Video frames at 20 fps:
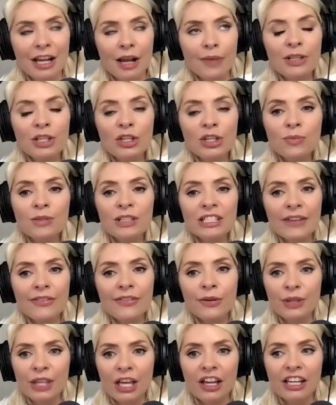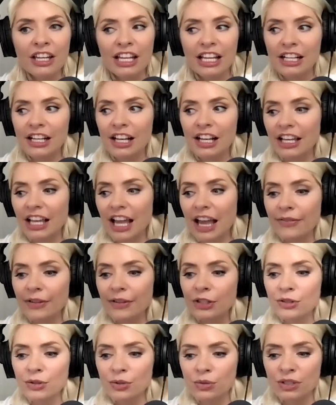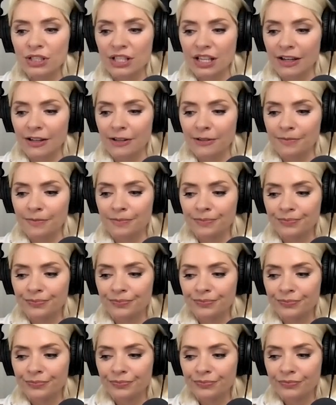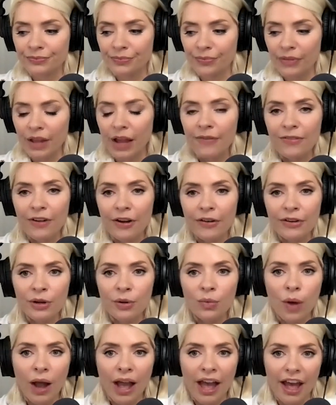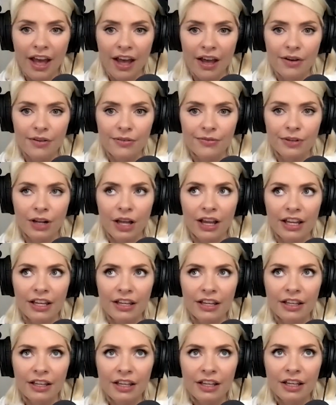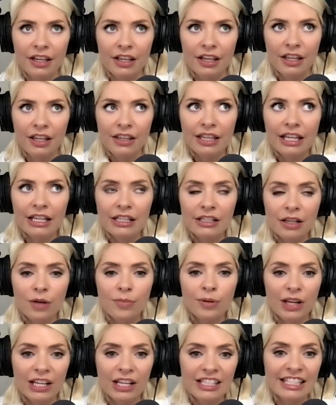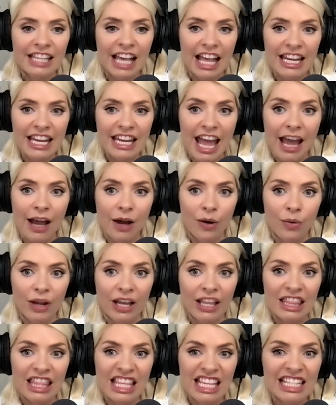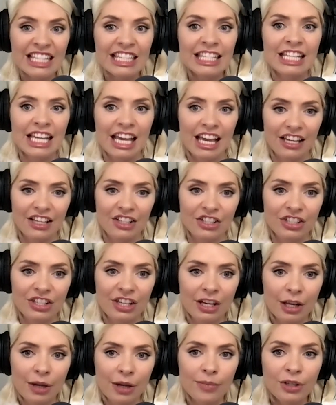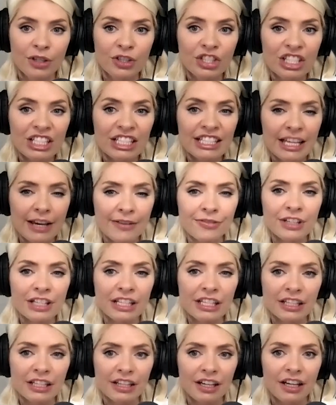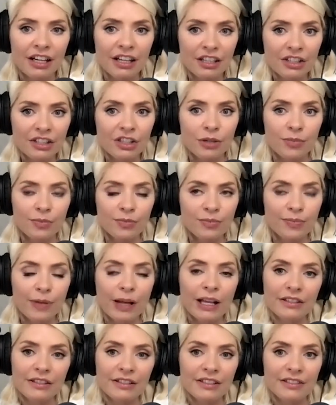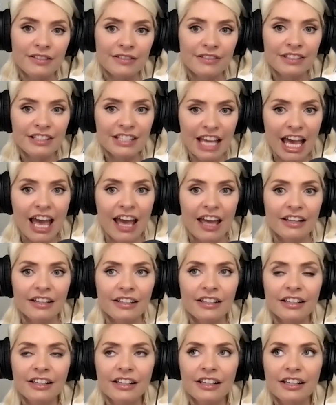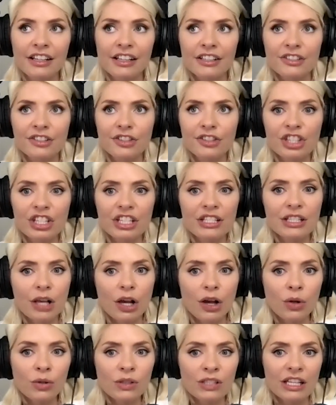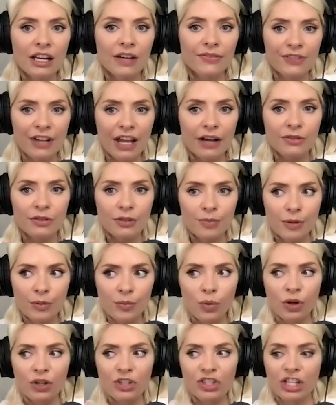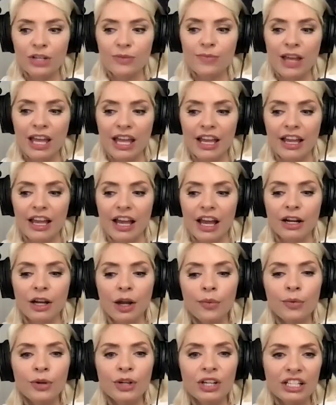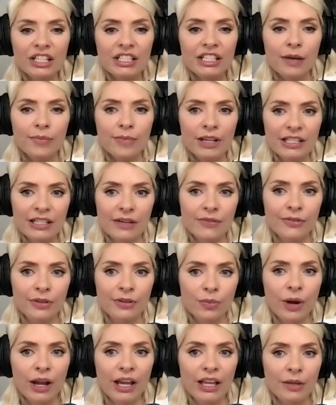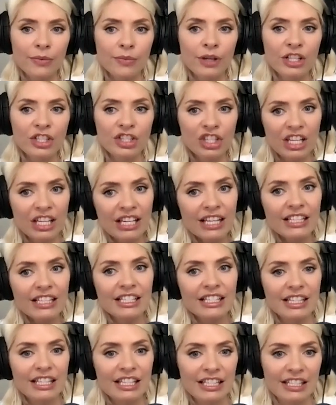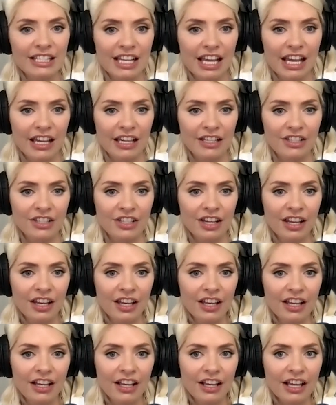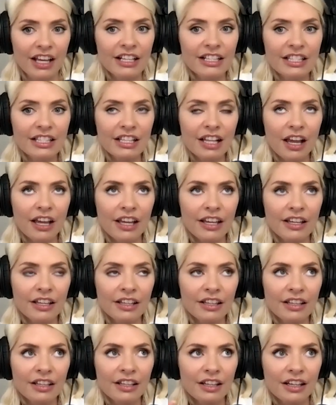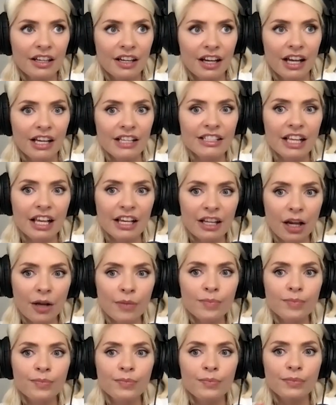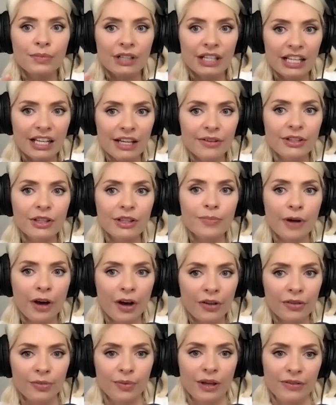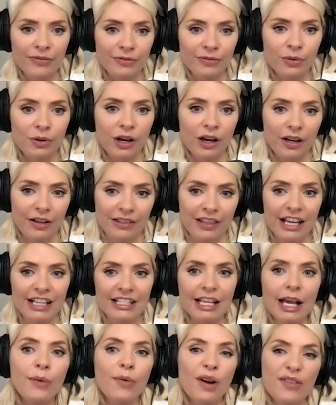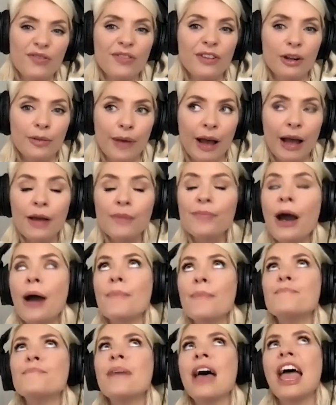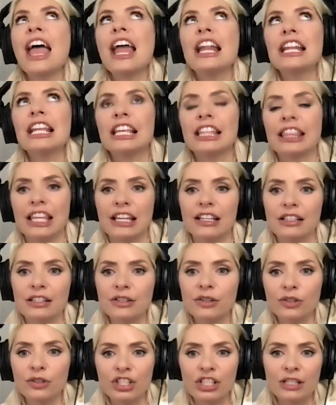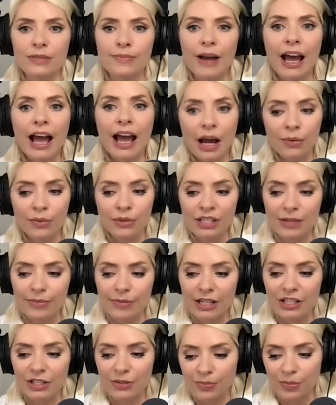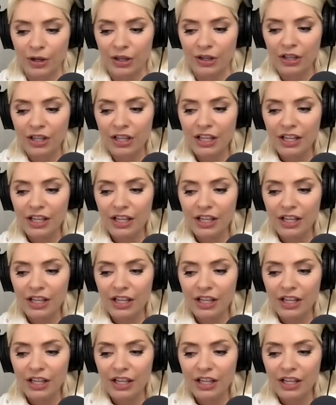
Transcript: mean, you must have it with honey, like having a daughter. I'm very aware of like the example I set now in this stage, because she's definitely, you know, Belle's 10. So she is old enough now to be watching me. And I want to conduct myself in a way that when she gets to this stage, it's like I'm clearing the pathway for her. That's how I feel about many things, not just about outward image, but